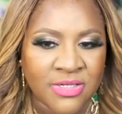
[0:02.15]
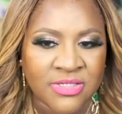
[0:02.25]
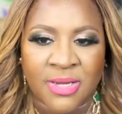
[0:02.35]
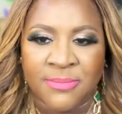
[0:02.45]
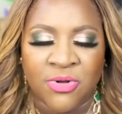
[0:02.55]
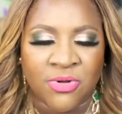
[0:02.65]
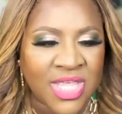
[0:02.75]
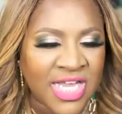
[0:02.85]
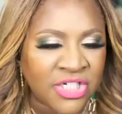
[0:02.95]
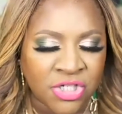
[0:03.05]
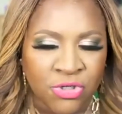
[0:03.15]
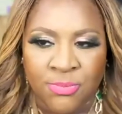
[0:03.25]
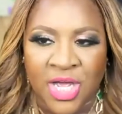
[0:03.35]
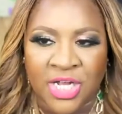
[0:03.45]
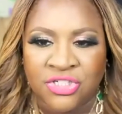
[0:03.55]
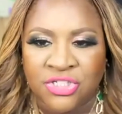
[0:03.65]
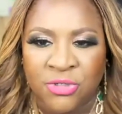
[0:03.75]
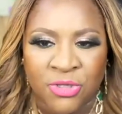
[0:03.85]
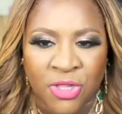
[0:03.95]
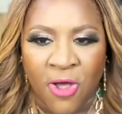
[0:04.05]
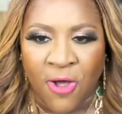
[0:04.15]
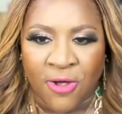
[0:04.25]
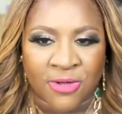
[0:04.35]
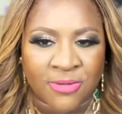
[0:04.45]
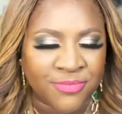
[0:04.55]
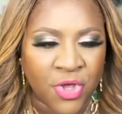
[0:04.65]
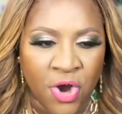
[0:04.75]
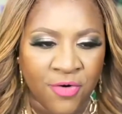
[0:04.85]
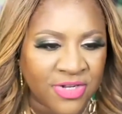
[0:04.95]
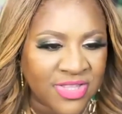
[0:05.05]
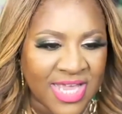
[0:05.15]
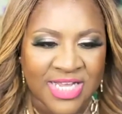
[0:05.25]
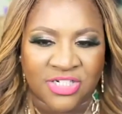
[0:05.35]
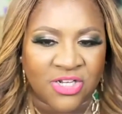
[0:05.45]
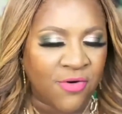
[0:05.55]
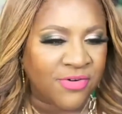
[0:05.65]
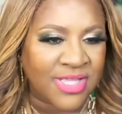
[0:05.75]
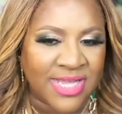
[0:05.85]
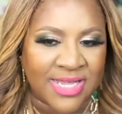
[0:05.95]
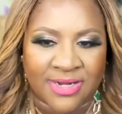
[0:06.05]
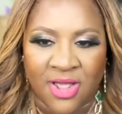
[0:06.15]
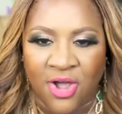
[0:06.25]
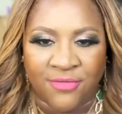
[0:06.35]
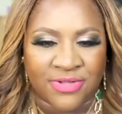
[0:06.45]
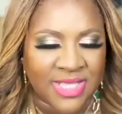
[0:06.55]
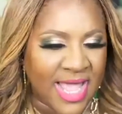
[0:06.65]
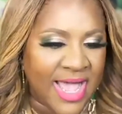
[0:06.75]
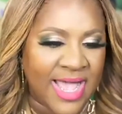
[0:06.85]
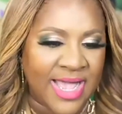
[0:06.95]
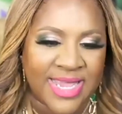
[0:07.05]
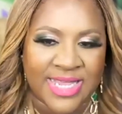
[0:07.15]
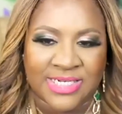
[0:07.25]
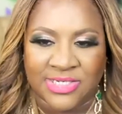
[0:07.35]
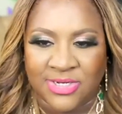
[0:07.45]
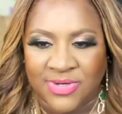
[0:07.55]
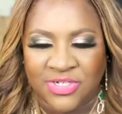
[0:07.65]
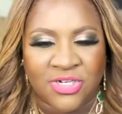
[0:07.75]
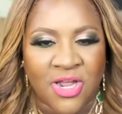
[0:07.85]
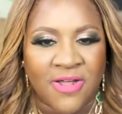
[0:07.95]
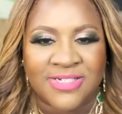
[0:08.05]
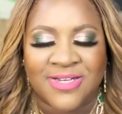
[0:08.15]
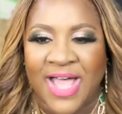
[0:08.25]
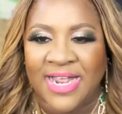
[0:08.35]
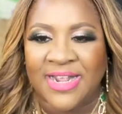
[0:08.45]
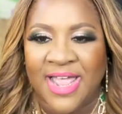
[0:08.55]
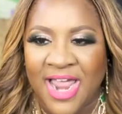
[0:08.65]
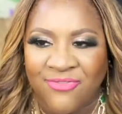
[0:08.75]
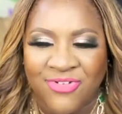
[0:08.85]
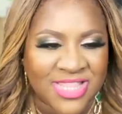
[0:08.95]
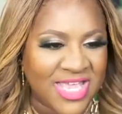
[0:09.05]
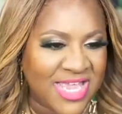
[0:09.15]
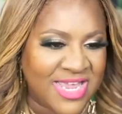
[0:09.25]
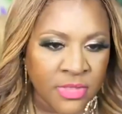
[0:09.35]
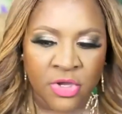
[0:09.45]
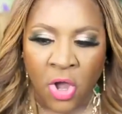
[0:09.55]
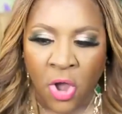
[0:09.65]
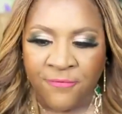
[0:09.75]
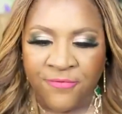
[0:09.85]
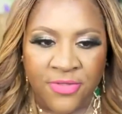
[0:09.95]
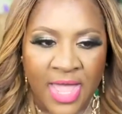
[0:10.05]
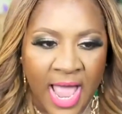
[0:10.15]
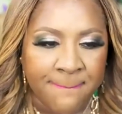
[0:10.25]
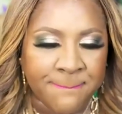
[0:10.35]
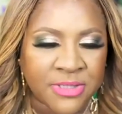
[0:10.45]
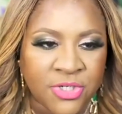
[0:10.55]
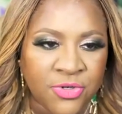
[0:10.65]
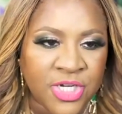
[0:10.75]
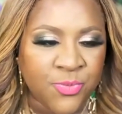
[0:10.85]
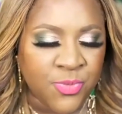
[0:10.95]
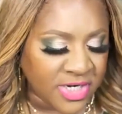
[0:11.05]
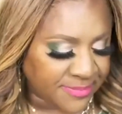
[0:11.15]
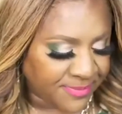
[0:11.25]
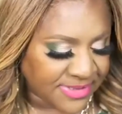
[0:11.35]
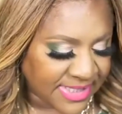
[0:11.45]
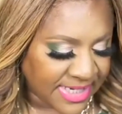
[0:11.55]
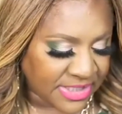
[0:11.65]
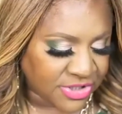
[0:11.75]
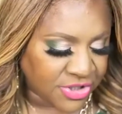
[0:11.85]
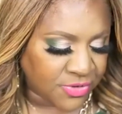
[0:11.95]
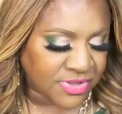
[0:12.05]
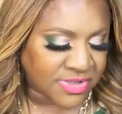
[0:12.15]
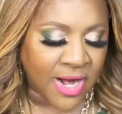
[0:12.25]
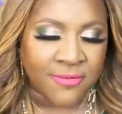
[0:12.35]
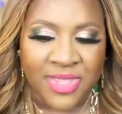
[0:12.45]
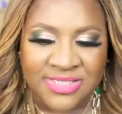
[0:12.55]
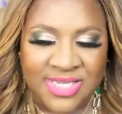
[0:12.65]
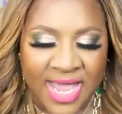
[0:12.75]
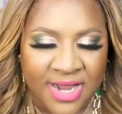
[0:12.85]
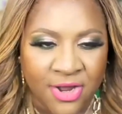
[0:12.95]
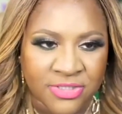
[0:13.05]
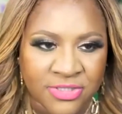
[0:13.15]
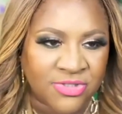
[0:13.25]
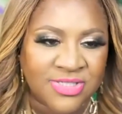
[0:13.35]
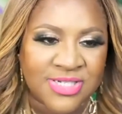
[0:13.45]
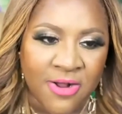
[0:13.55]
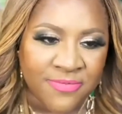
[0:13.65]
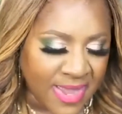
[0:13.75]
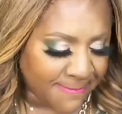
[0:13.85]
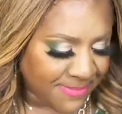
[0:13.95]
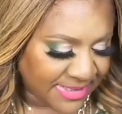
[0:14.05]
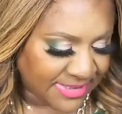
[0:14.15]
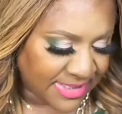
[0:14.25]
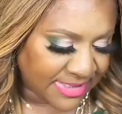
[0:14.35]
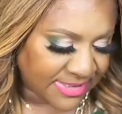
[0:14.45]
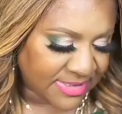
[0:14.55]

Some of you think too much, too long. Overthinking, just overthinking. I can't do it. You talk yourself out of everything. Go for the opportunity when it's presented to you. Start that side hustle. Start that business.